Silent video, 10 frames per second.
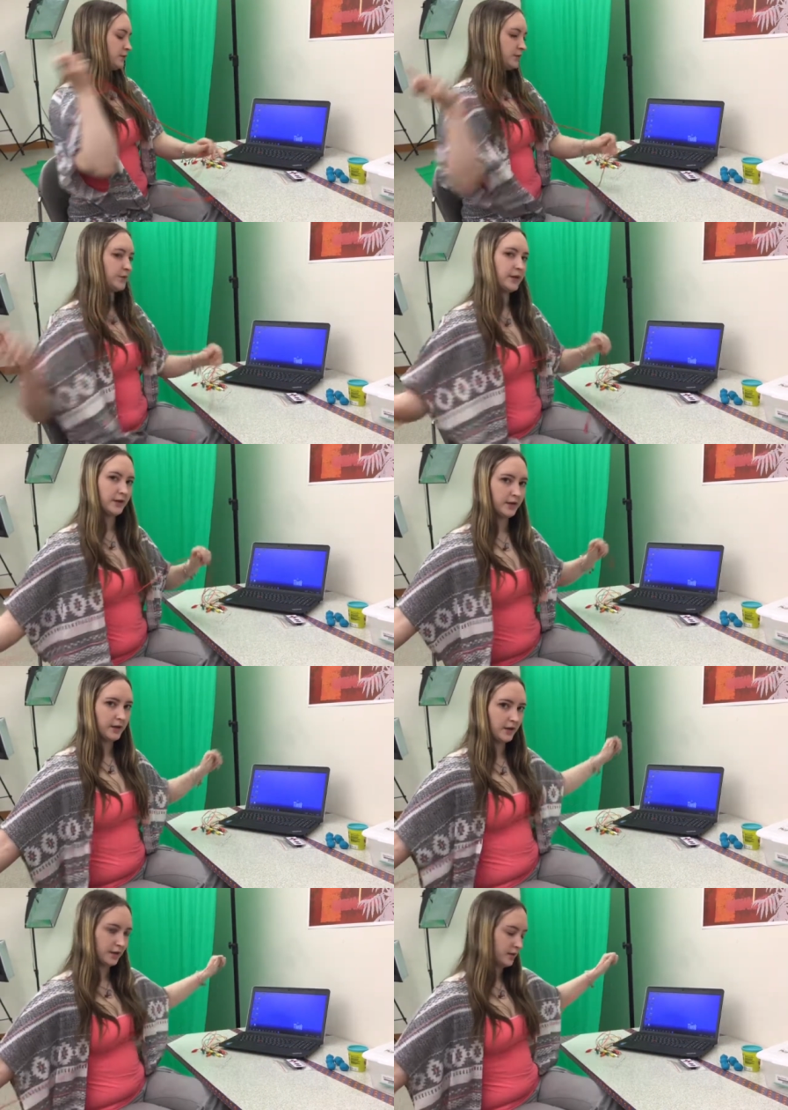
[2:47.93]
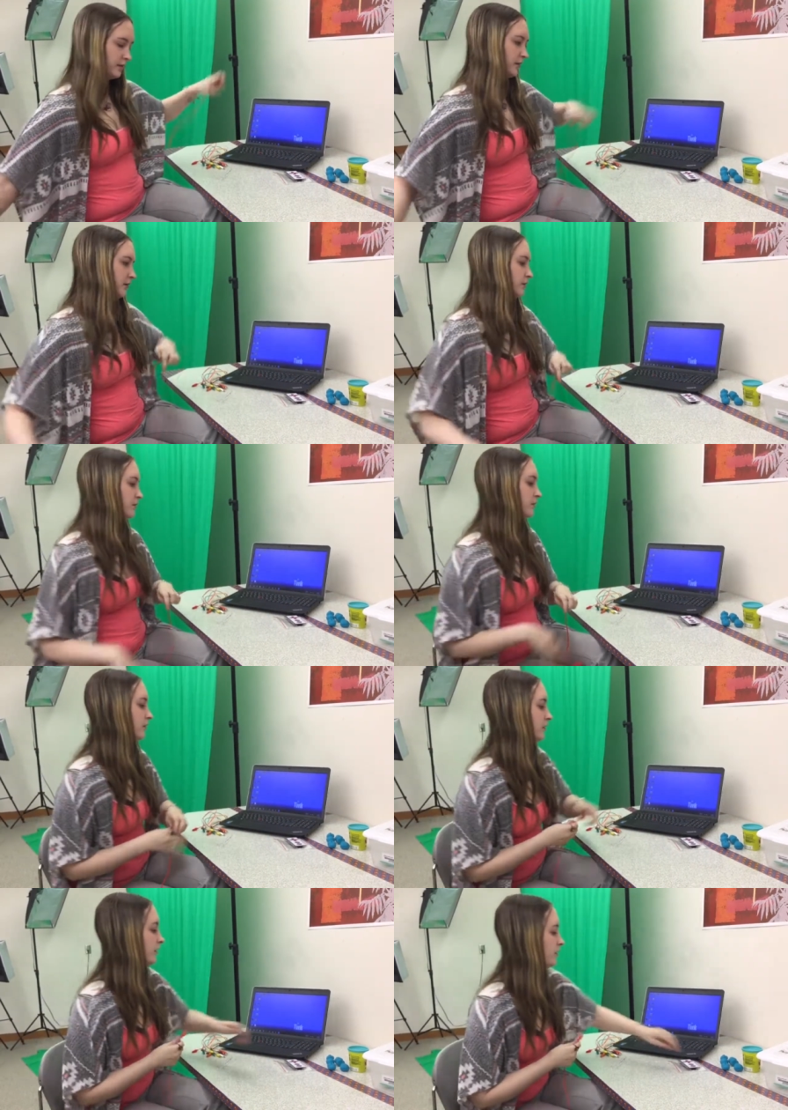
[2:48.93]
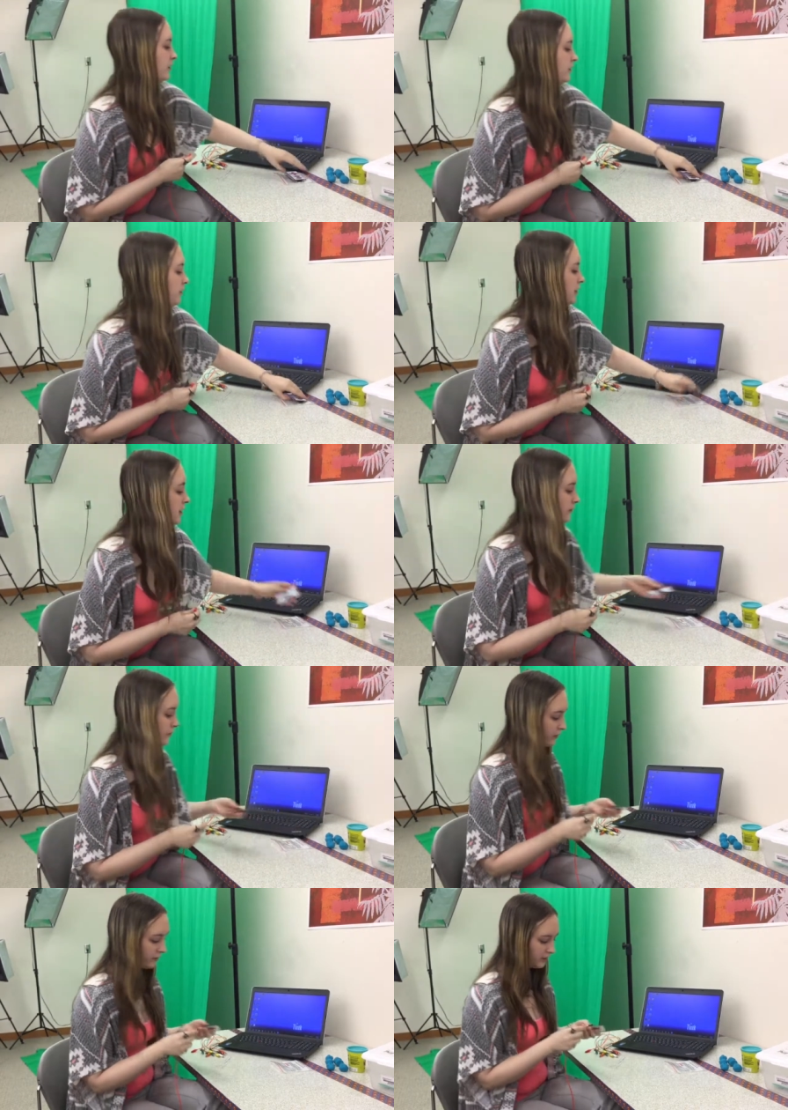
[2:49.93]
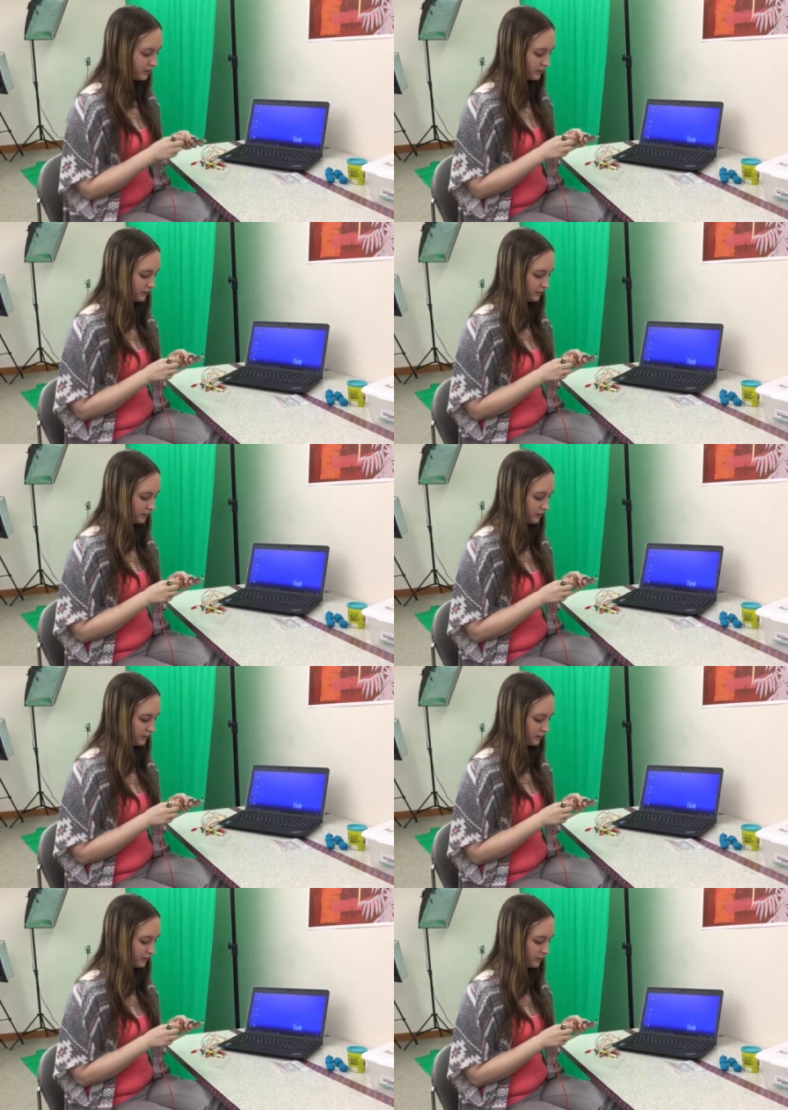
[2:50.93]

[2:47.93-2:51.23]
to plug in your keyboard,